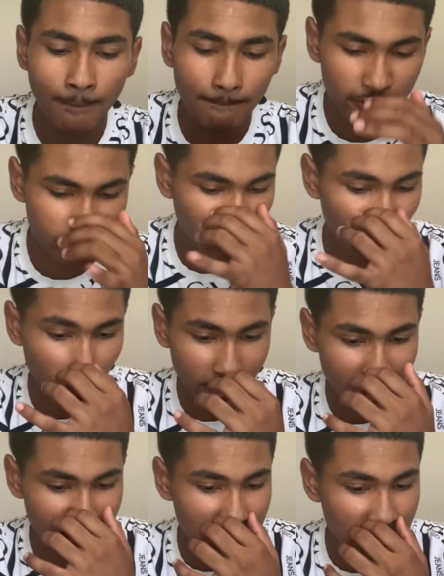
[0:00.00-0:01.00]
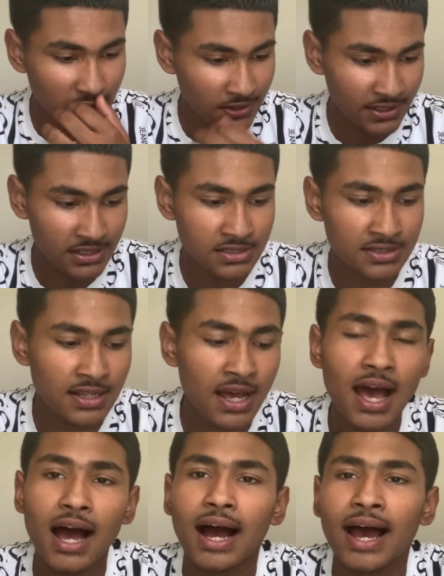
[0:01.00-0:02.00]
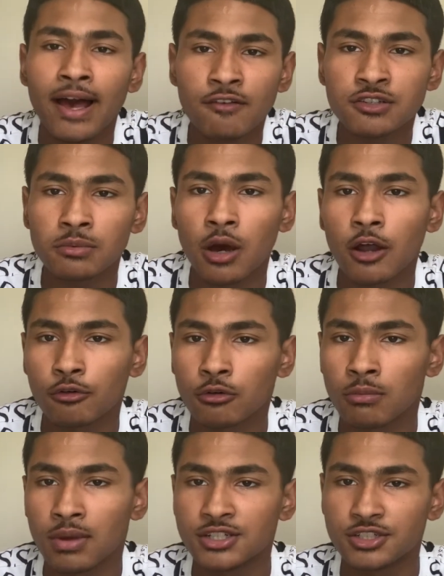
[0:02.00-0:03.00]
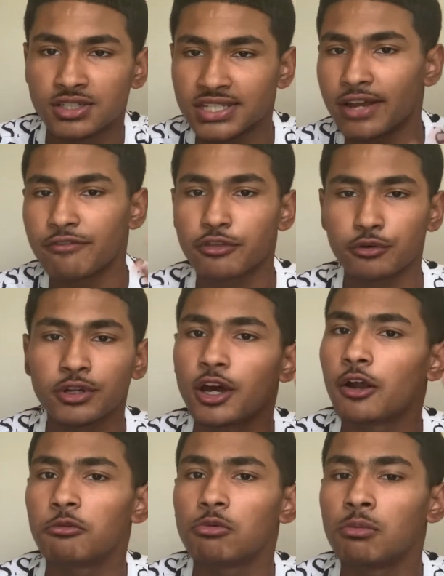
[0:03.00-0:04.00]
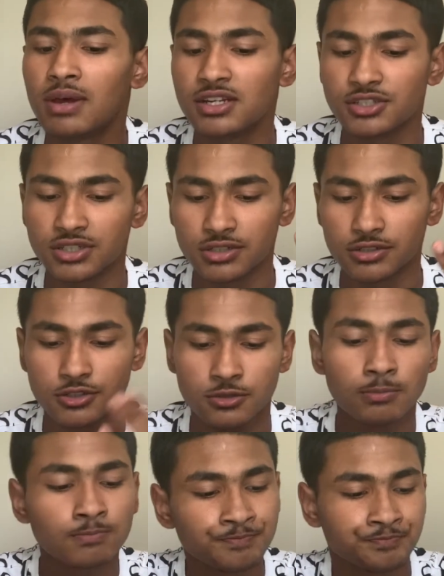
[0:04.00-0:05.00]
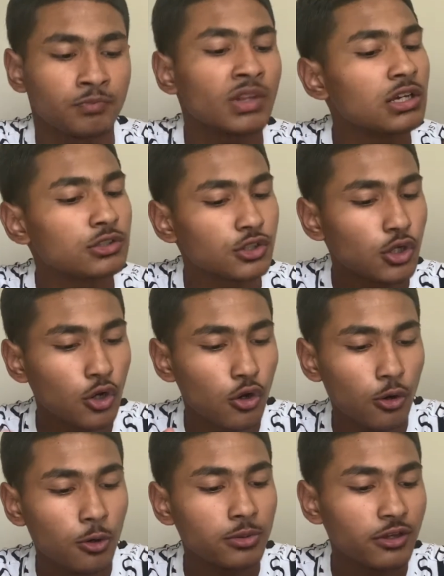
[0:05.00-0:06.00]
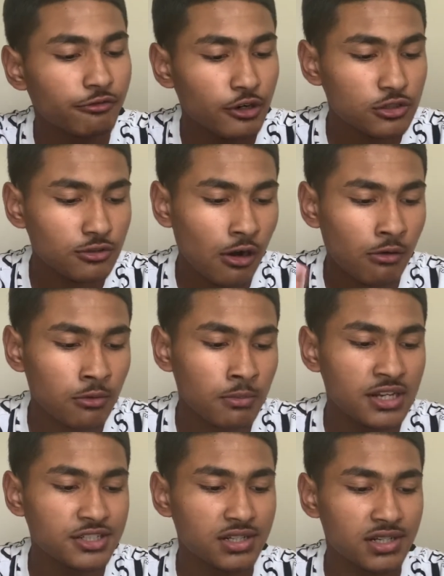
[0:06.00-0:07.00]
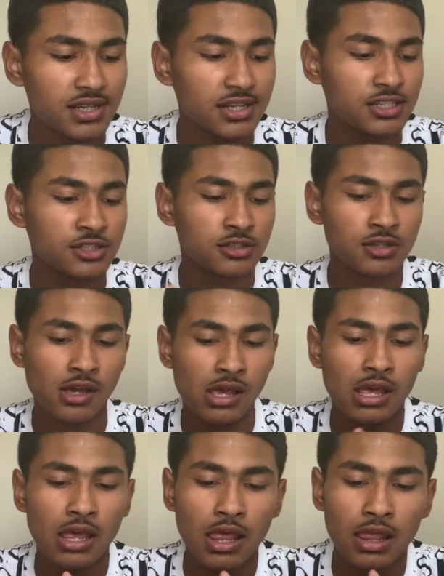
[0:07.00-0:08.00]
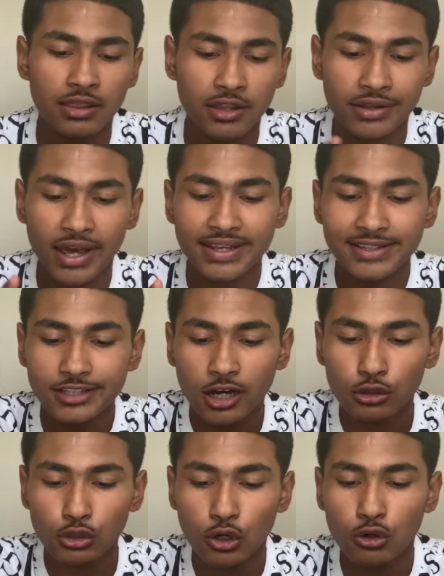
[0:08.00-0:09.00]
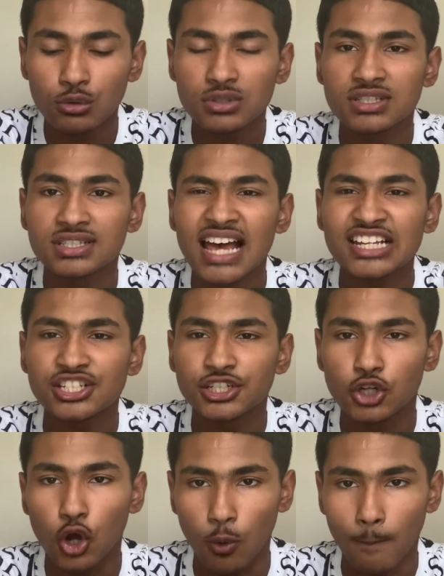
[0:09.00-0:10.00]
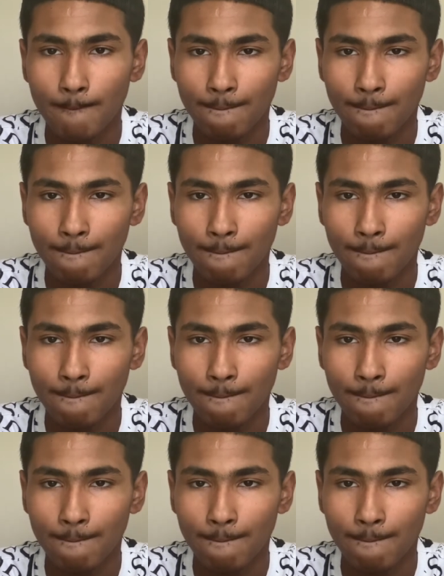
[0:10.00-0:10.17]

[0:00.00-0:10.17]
Before we get into the list, I have some honorable mentions. I have three honorable mentions. So the first honorable mention is the Nike Dunk Low Sashiko.